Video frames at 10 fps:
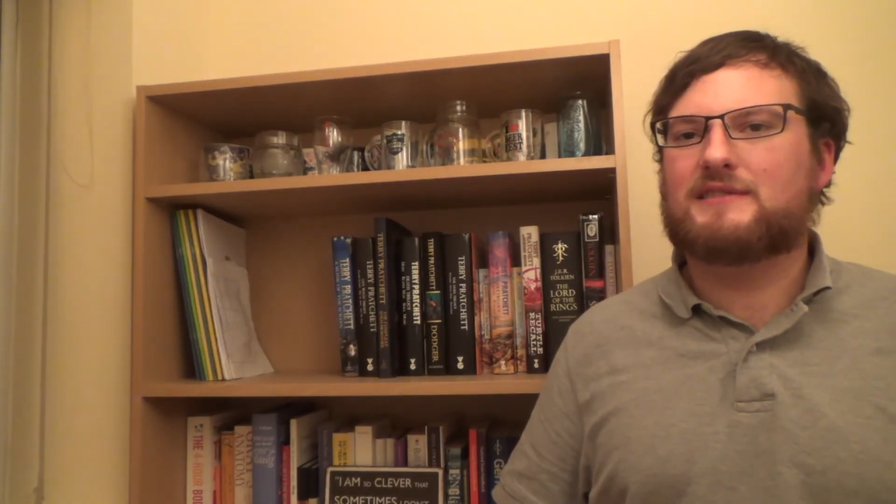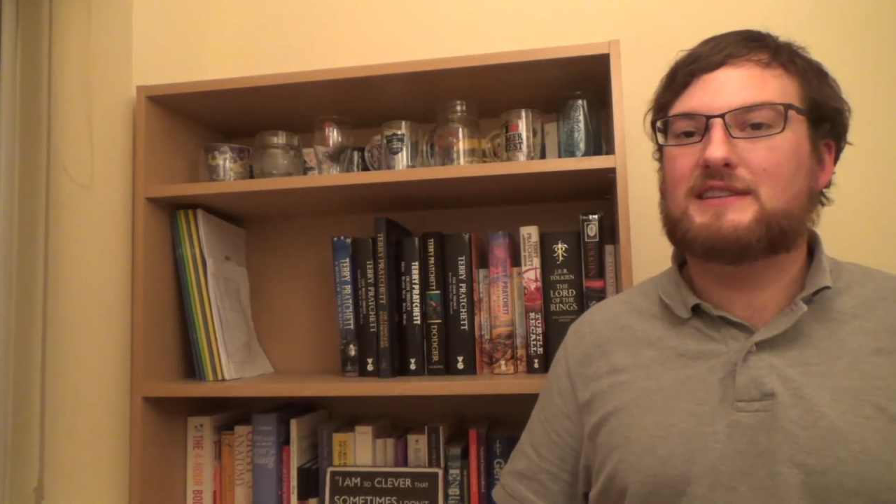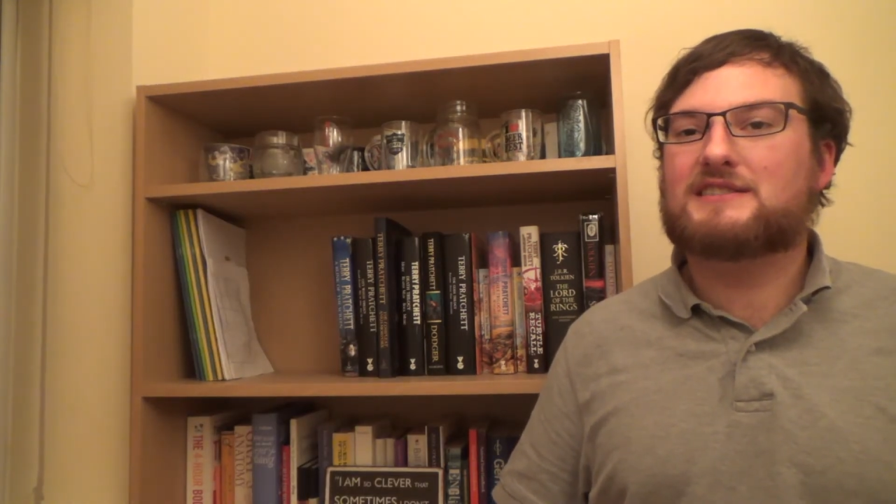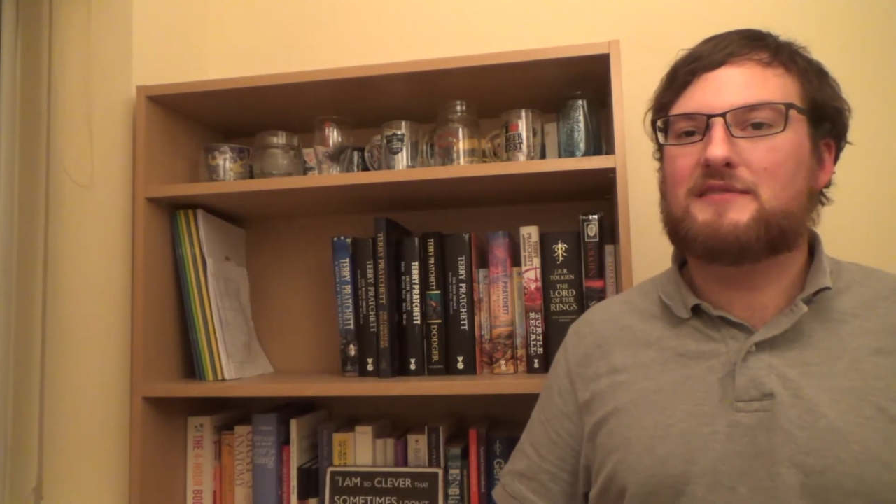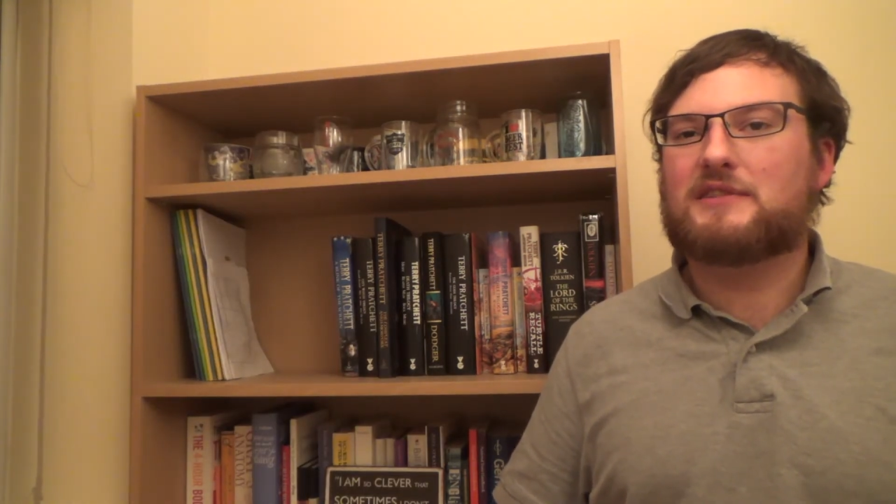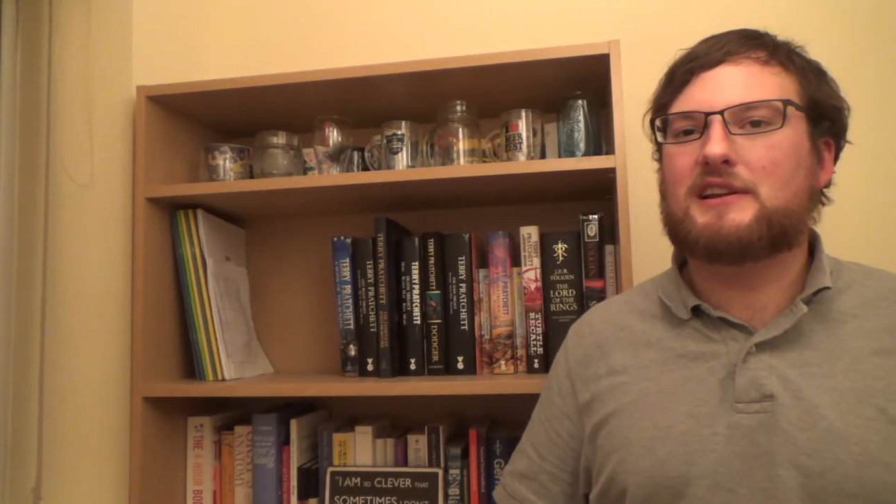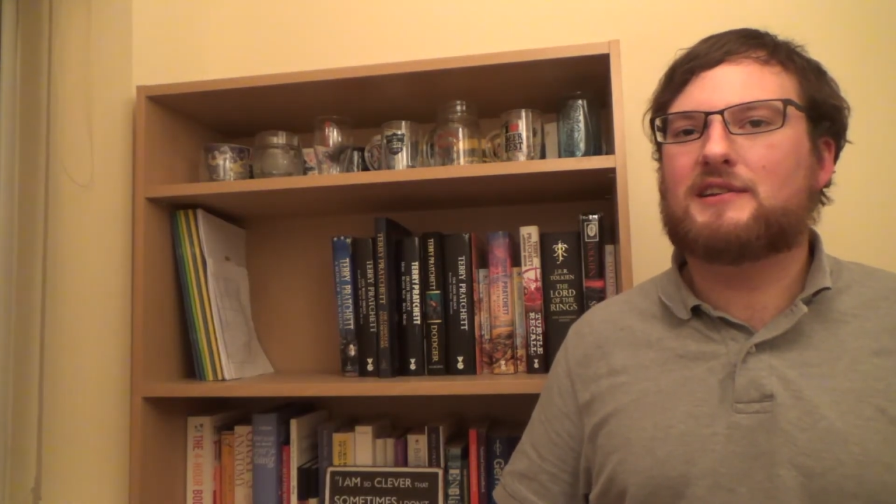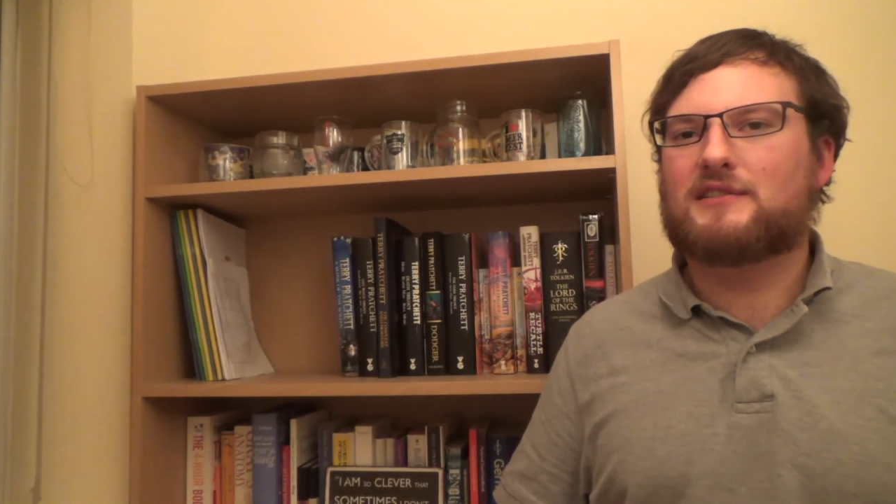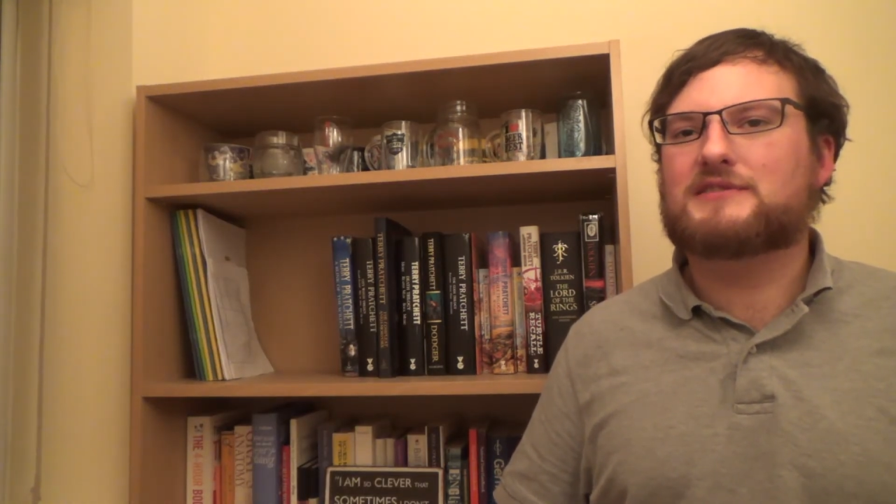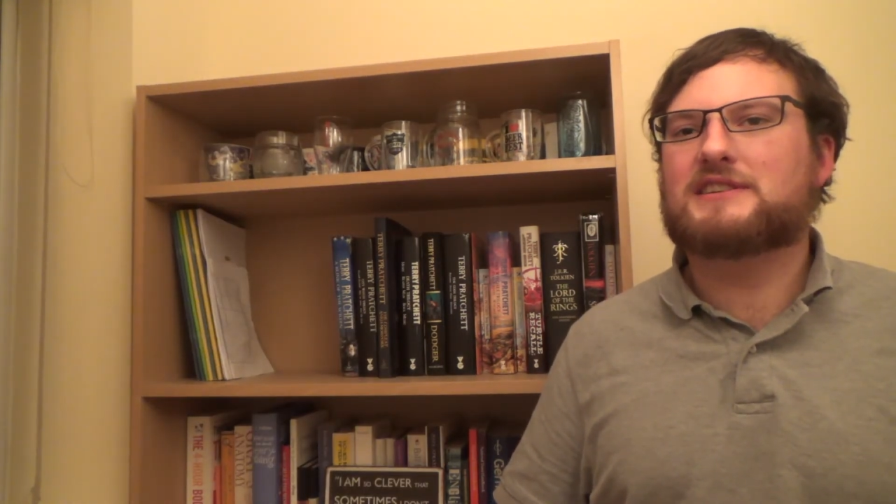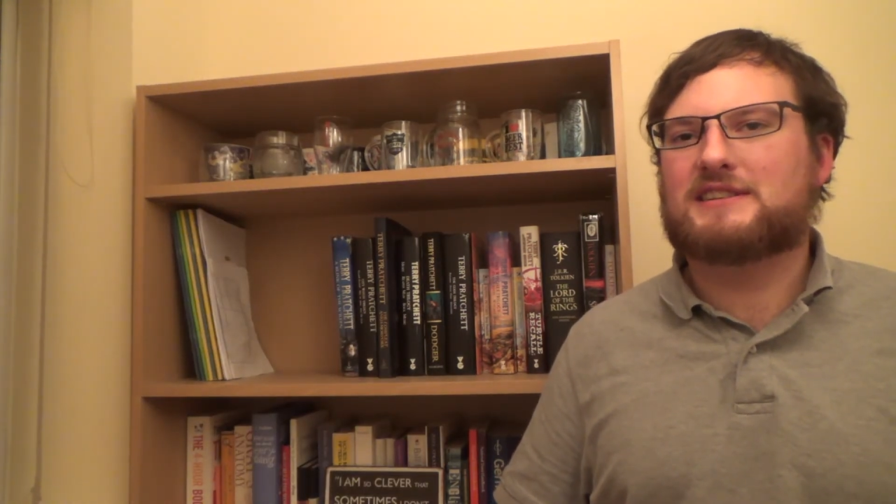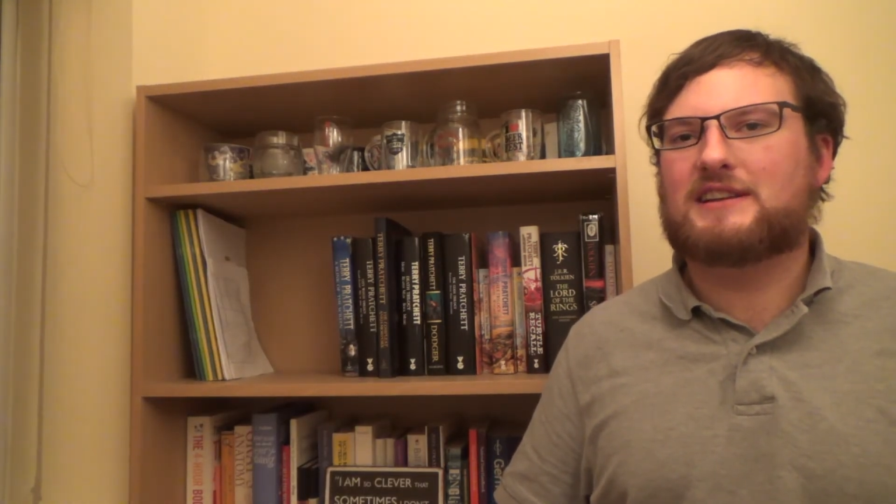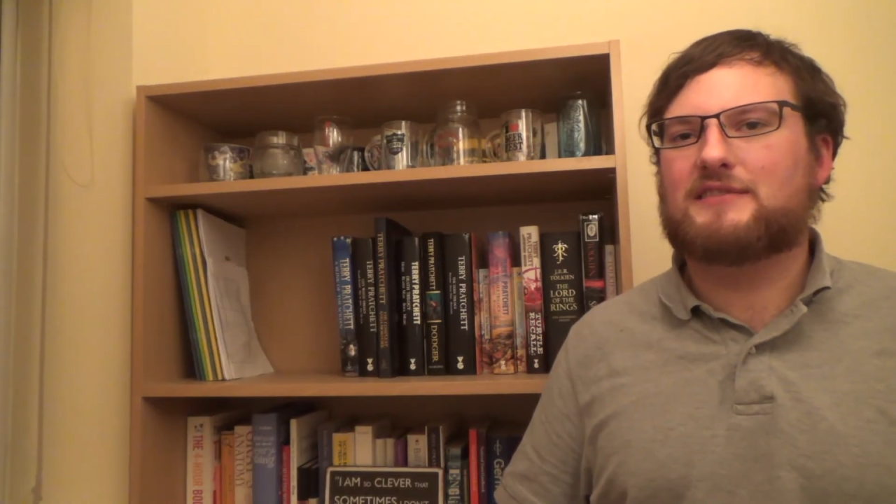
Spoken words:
There's generally a lot of sitting